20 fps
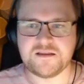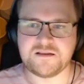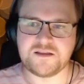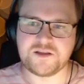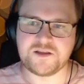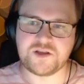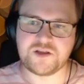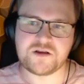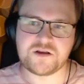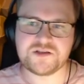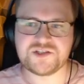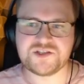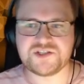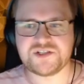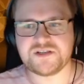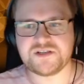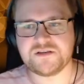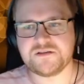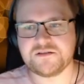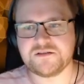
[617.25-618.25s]

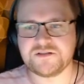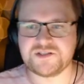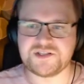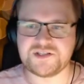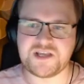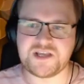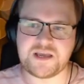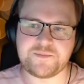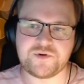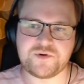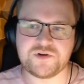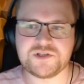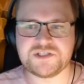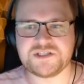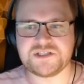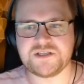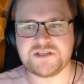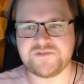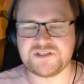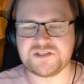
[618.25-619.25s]
Lacoste,
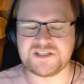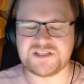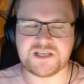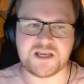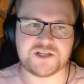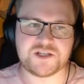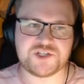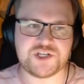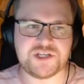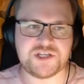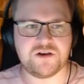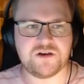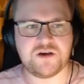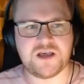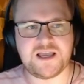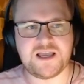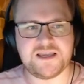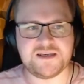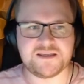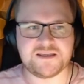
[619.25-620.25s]
Starbucks, Versace or
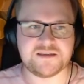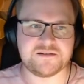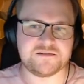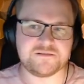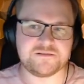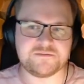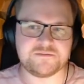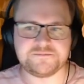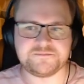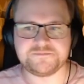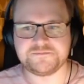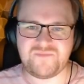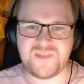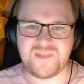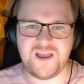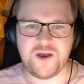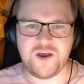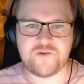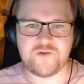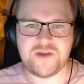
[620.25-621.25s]

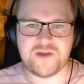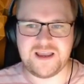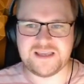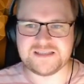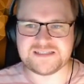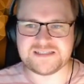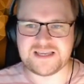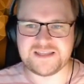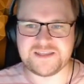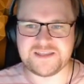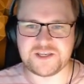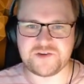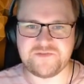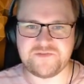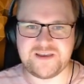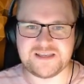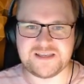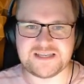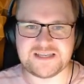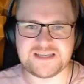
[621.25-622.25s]
Heineken? Alright, and the
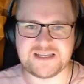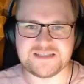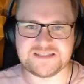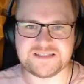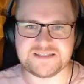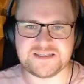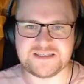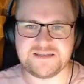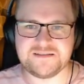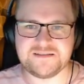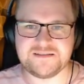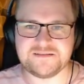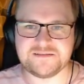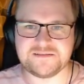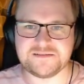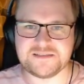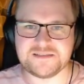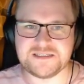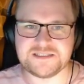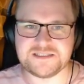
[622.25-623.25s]
correct answer
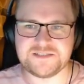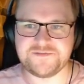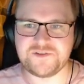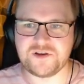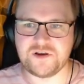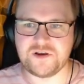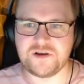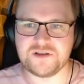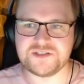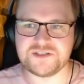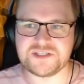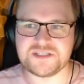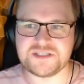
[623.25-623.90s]
is of course